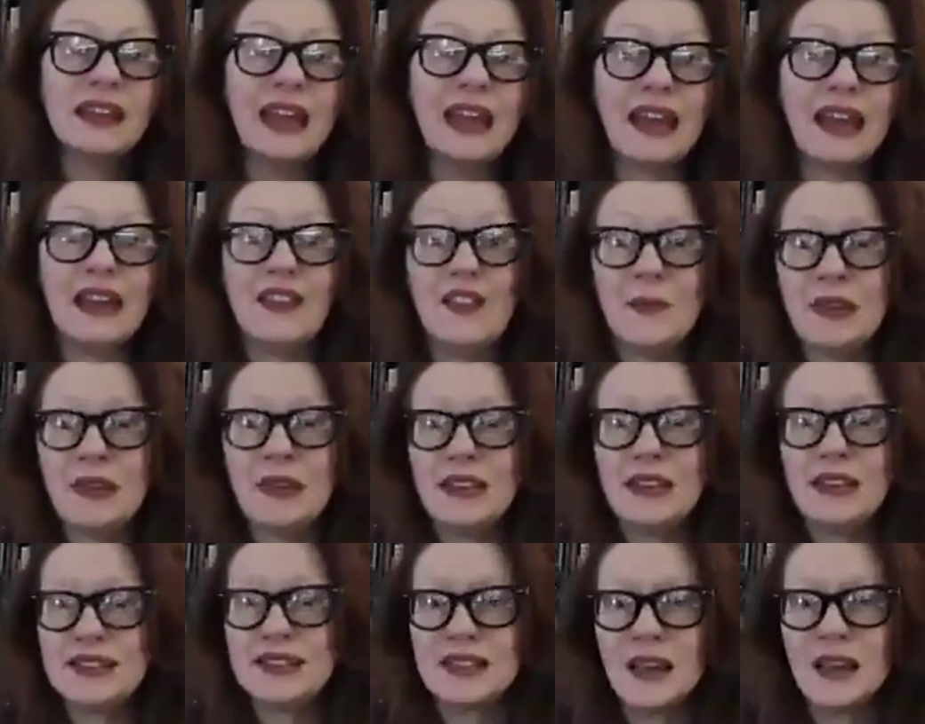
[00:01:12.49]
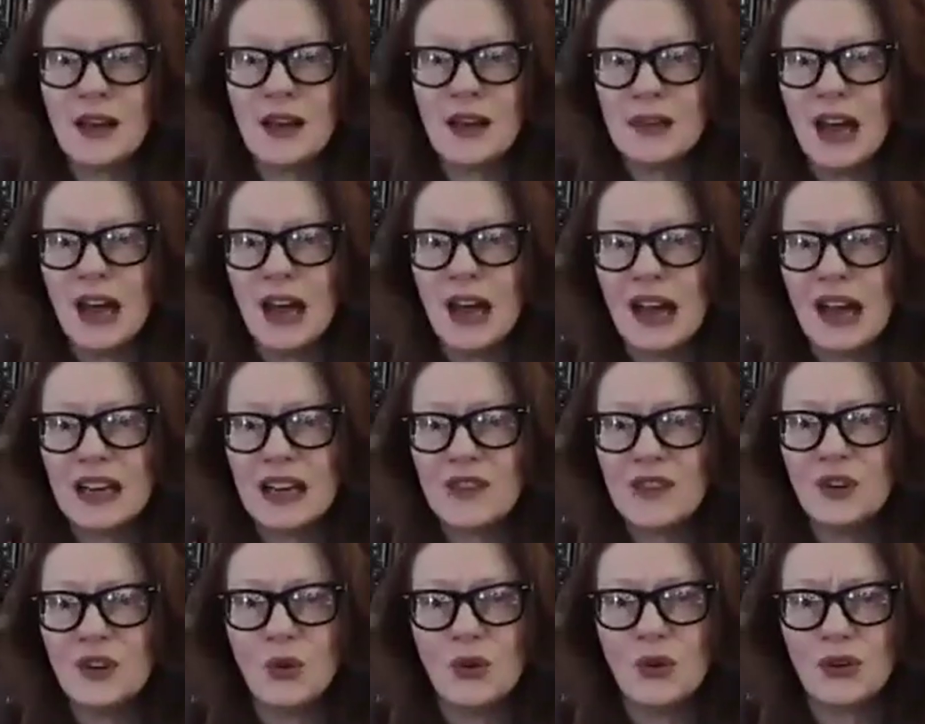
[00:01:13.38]
getting them into some kind of
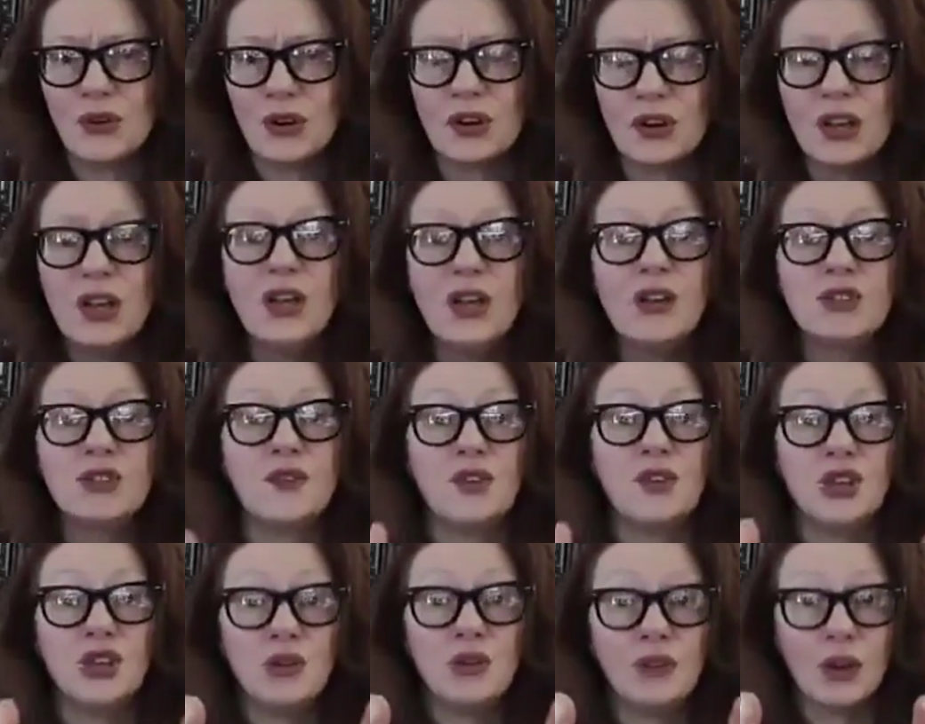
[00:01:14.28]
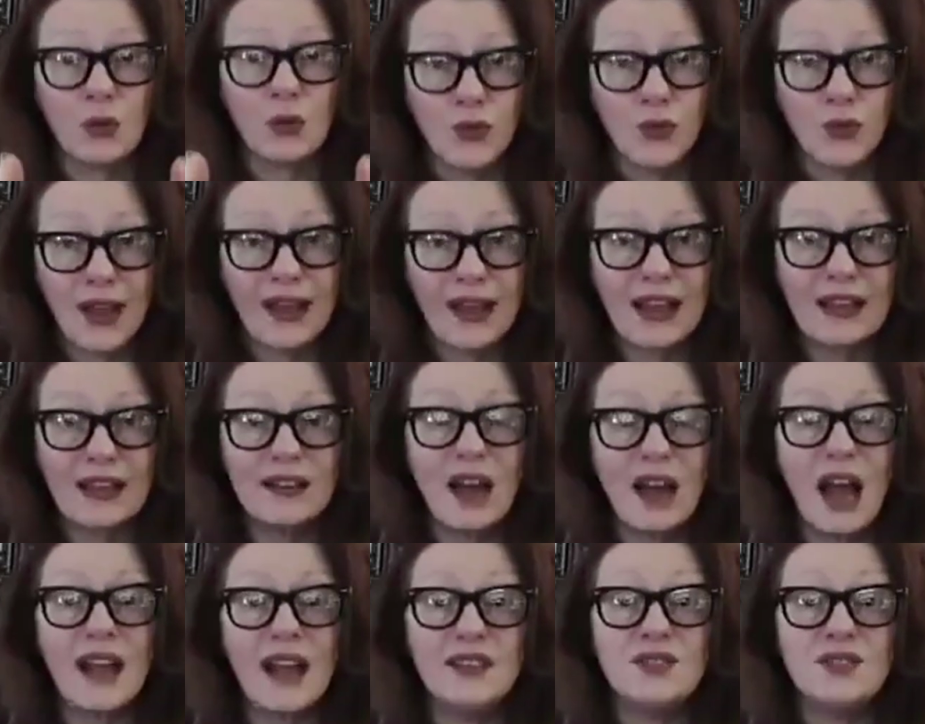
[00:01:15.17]
an order so that you can
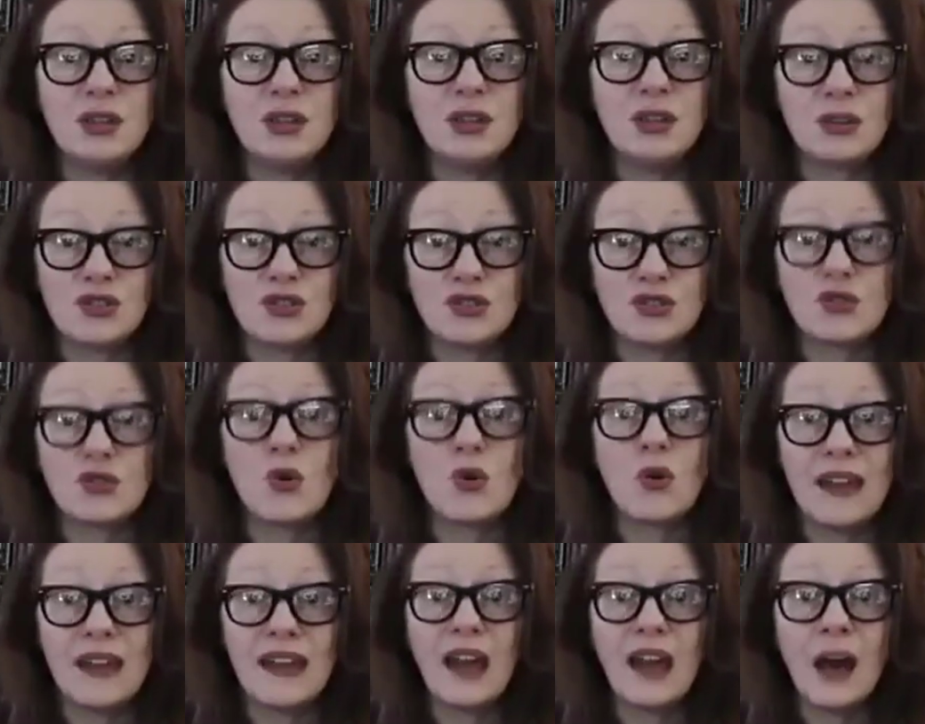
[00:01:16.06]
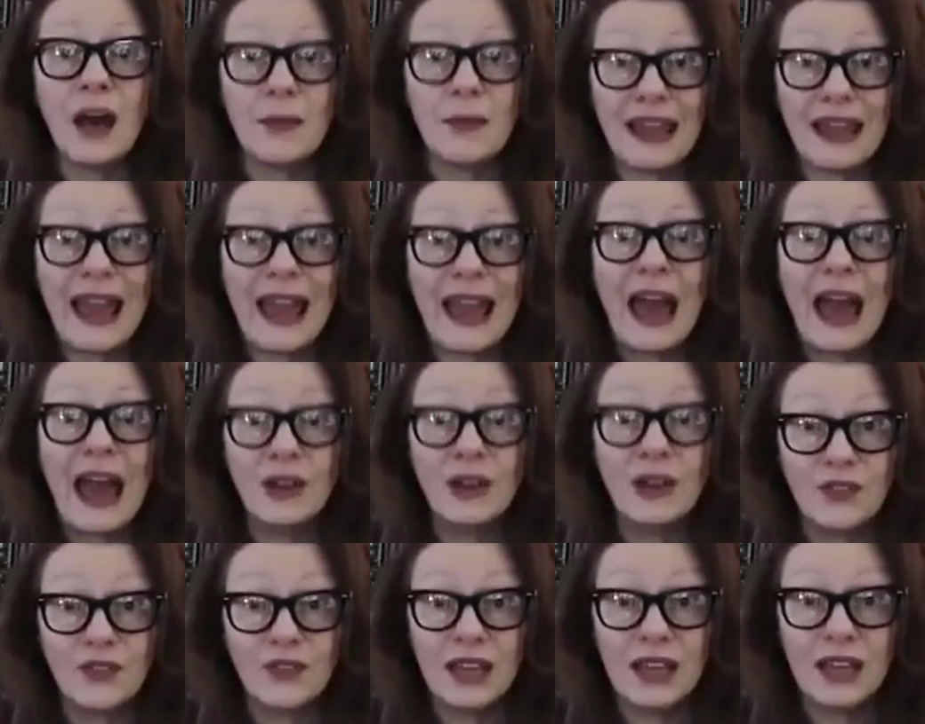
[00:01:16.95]
recognize your story coming
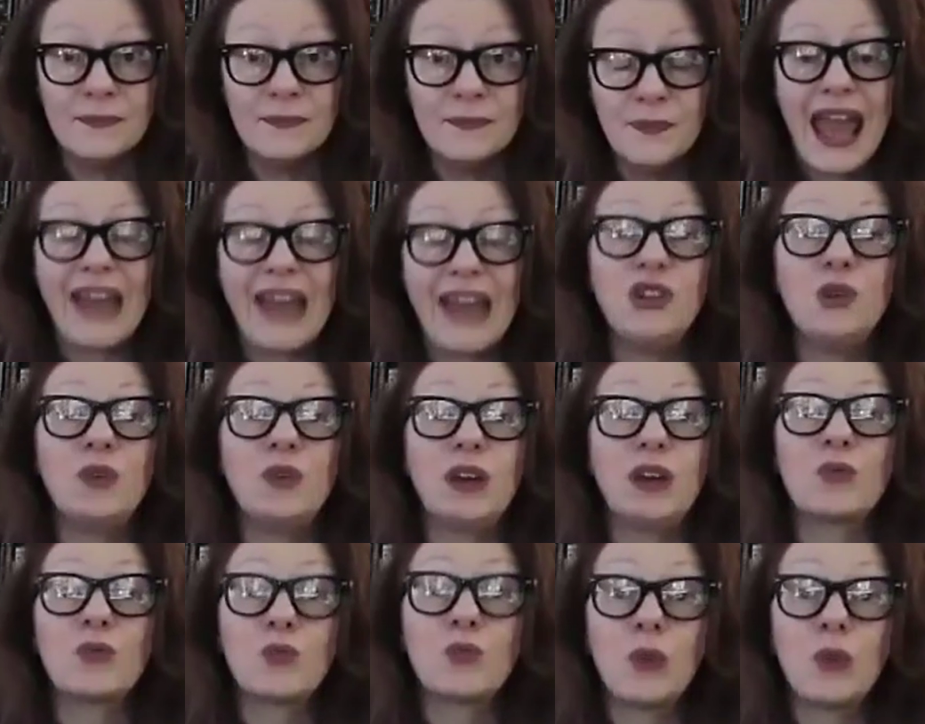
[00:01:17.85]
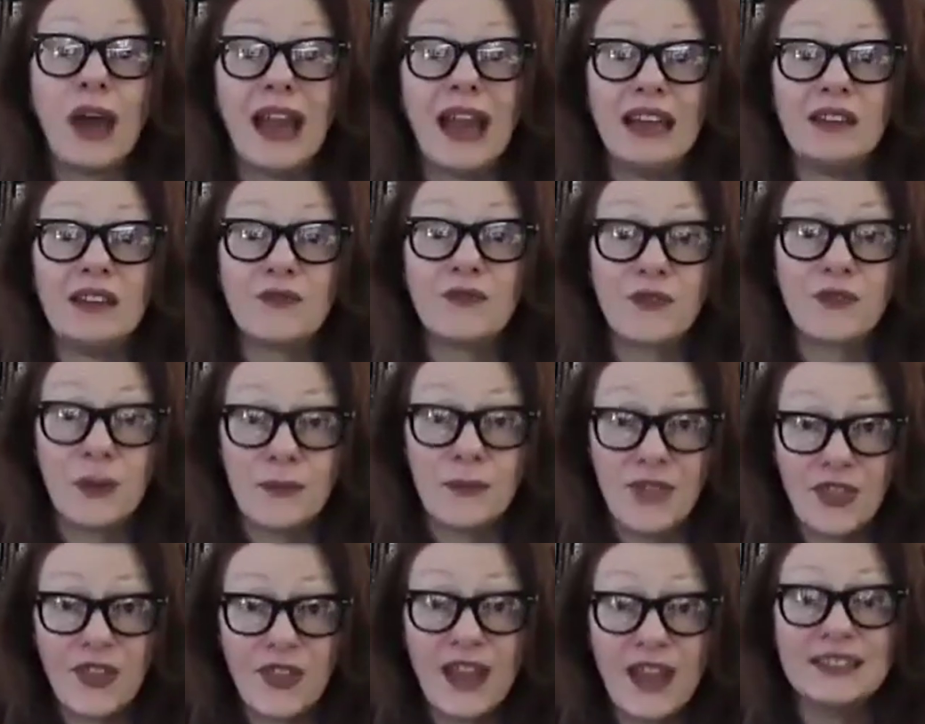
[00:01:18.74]
out of it and you can write from
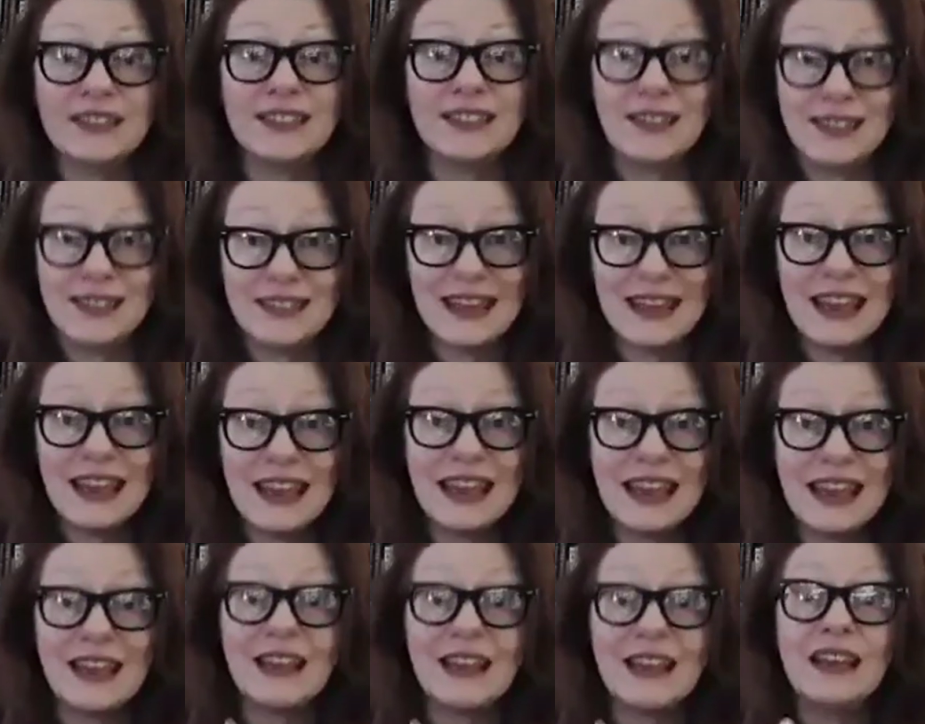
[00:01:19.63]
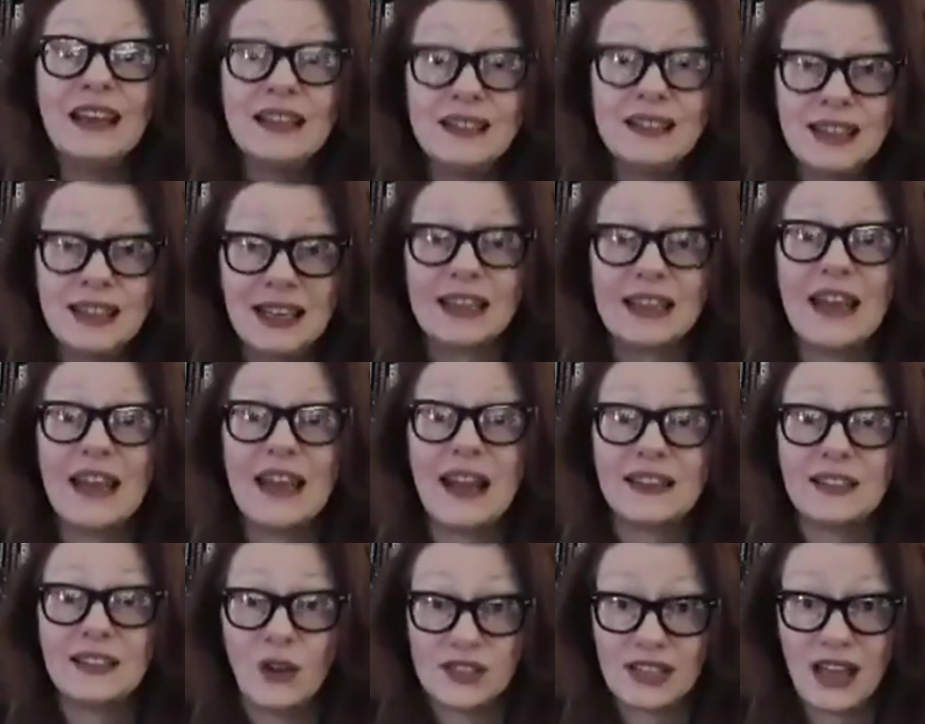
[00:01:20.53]
thing to thing to
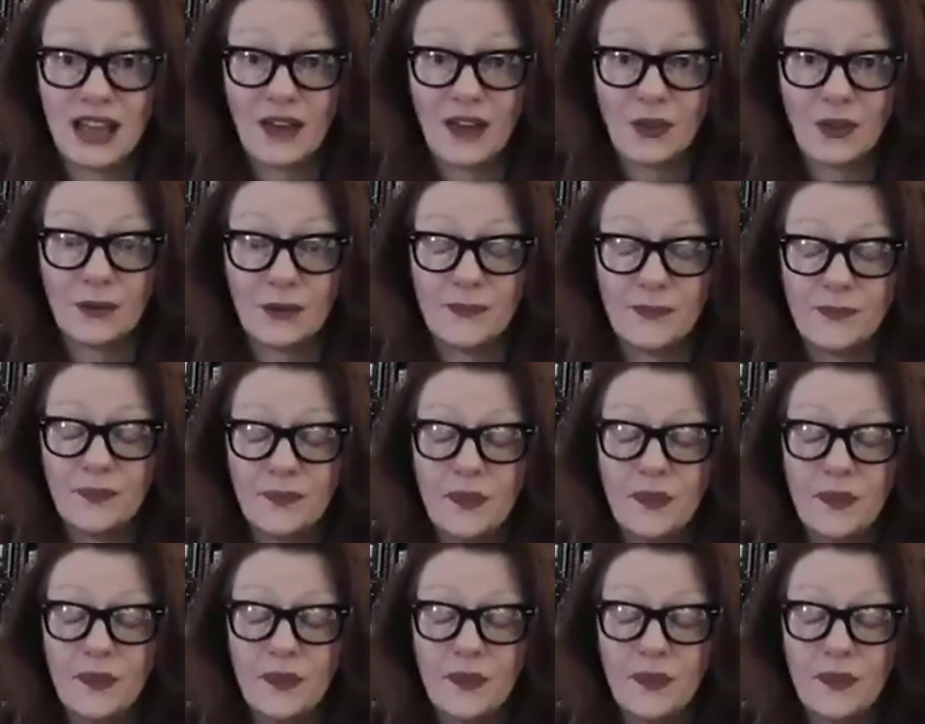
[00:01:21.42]
connect it all together.